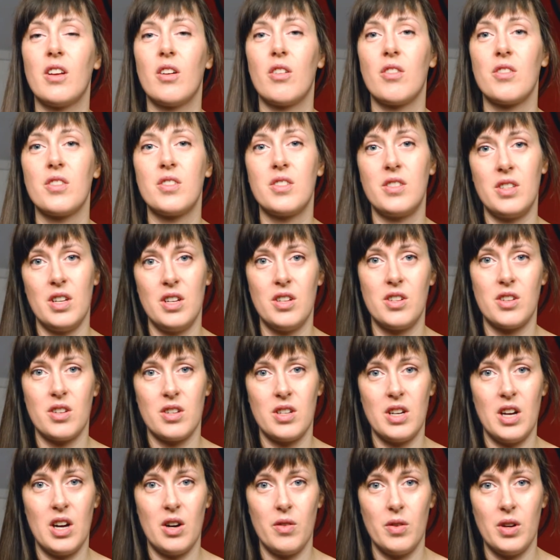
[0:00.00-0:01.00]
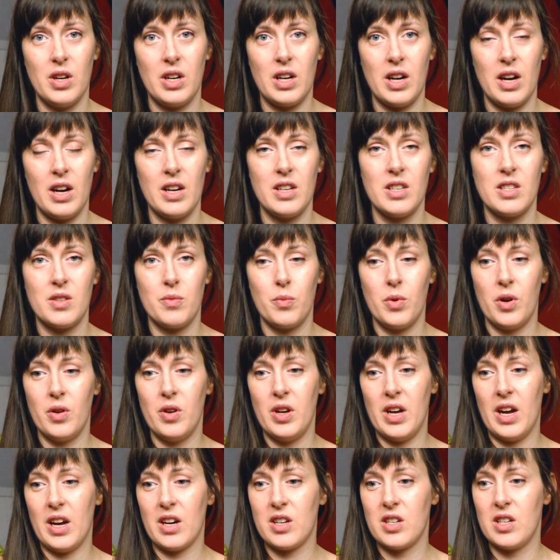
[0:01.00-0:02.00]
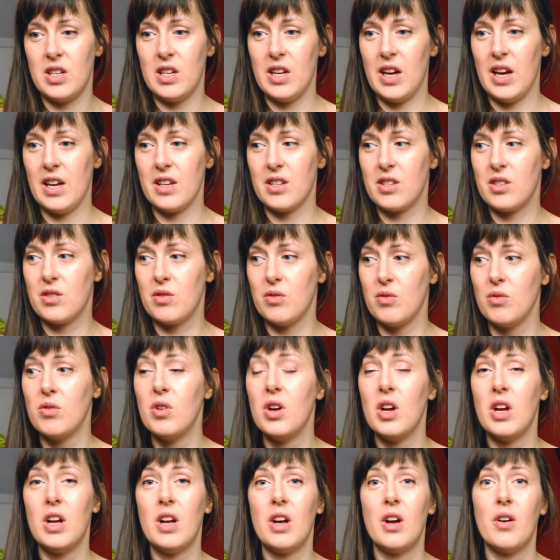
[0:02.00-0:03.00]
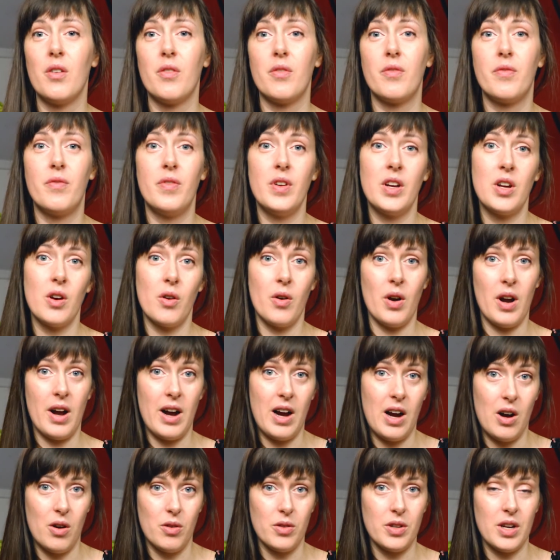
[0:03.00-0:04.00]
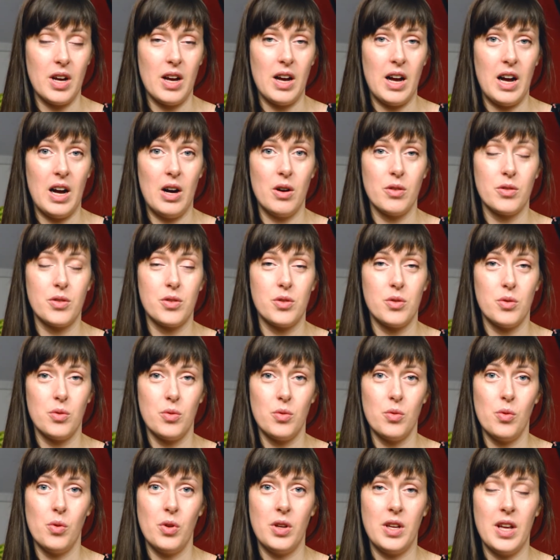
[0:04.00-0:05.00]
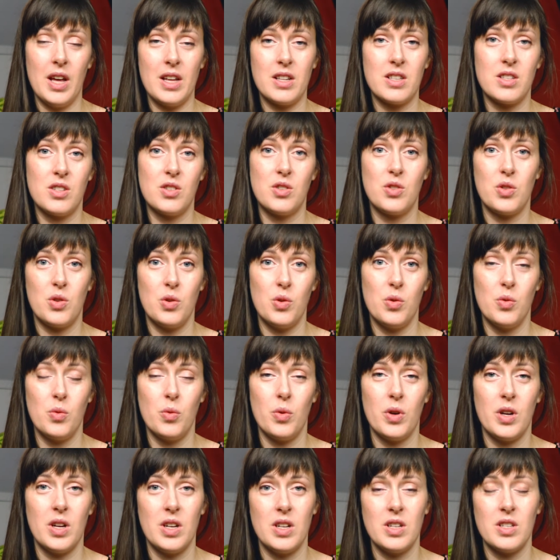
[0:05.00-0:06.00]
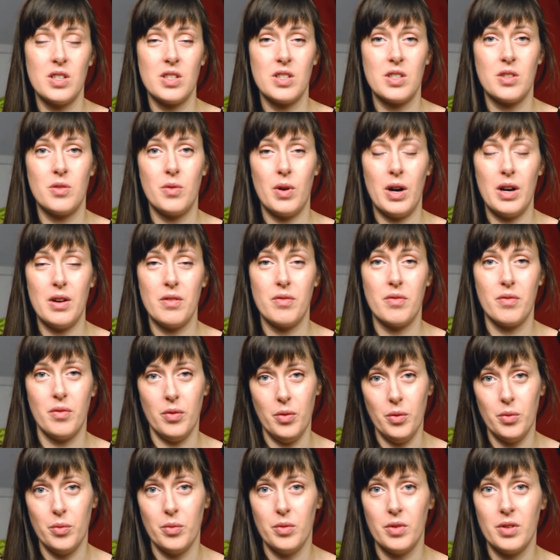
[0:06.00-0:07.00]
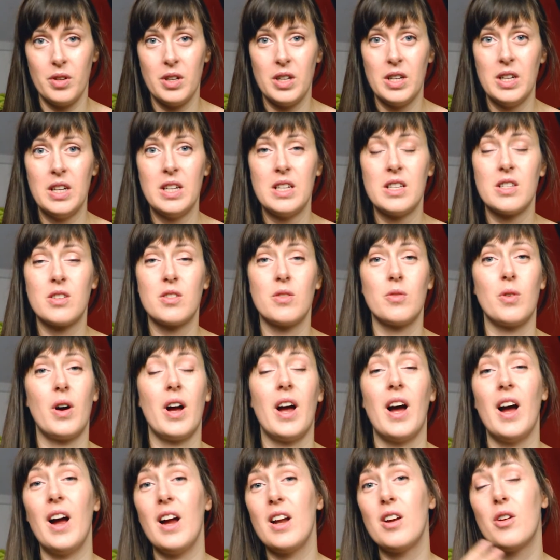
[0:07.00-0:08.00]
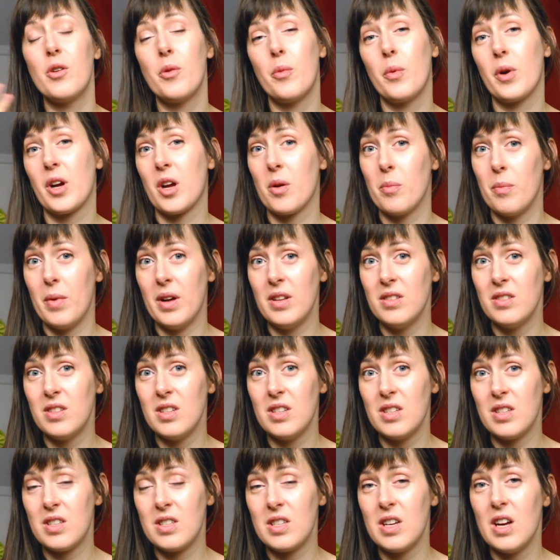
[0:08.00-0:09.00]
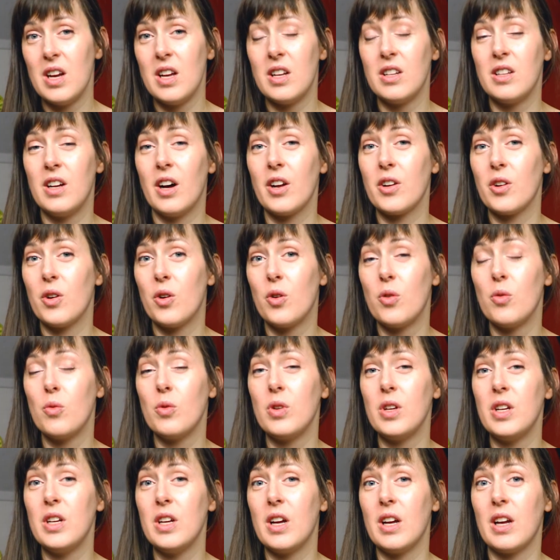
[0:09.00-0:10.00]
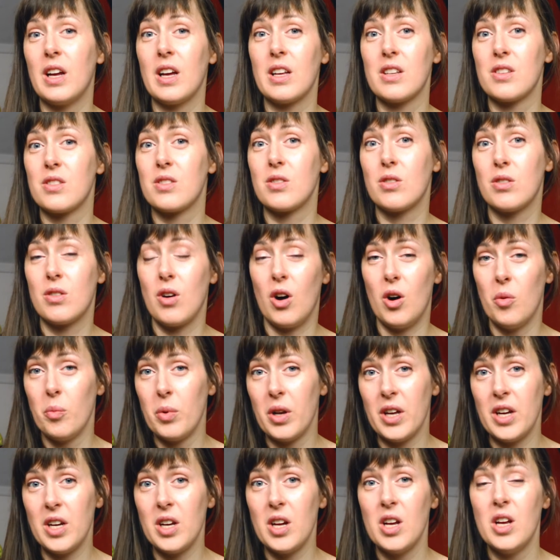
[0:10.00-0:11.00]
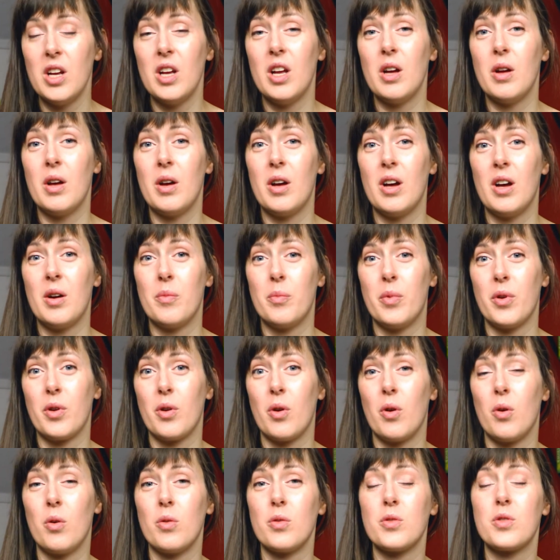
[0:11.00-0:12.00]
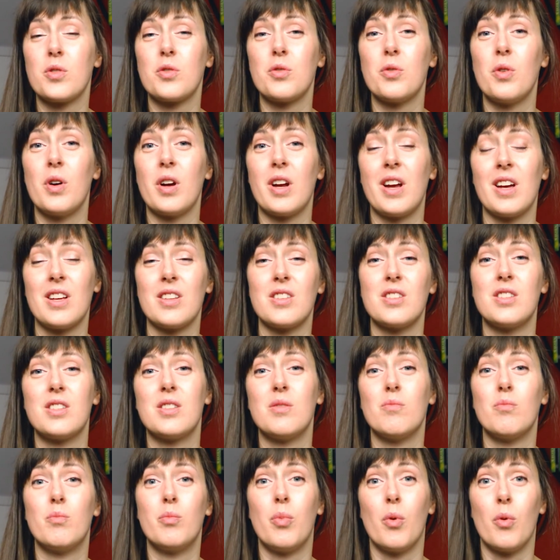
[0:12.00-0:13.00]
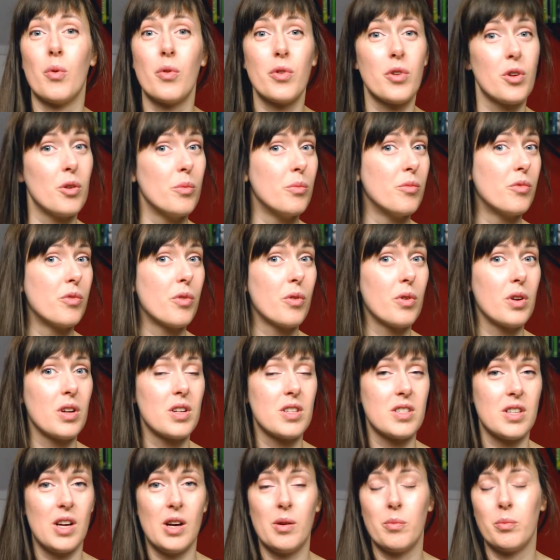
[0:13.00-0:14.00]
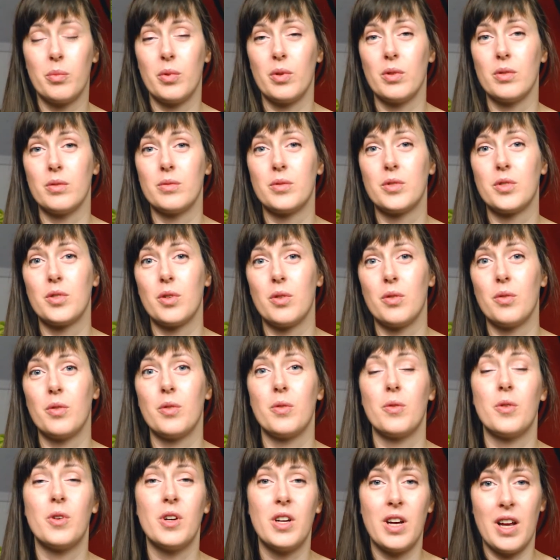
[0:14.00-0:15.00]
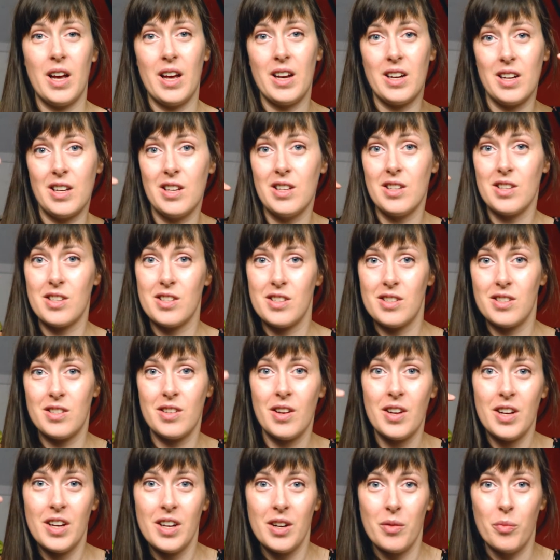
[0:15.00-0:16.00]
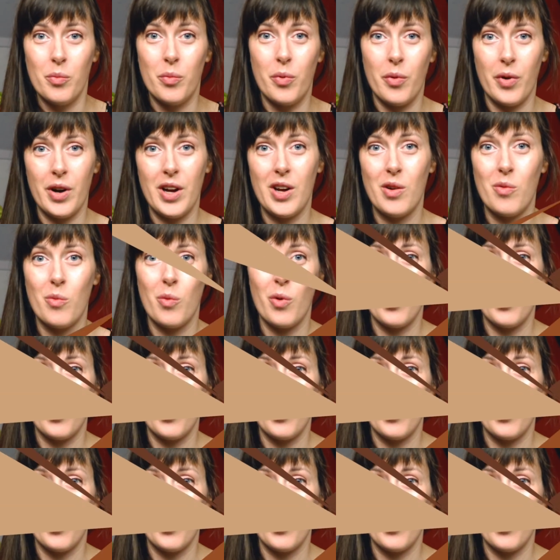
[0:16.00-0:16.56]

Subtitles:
there are stationary kinds where he actually has to figure out how to get to his dry food. So I highly recommend this, not only against gobbling, but also against boredom, for example. So get his brain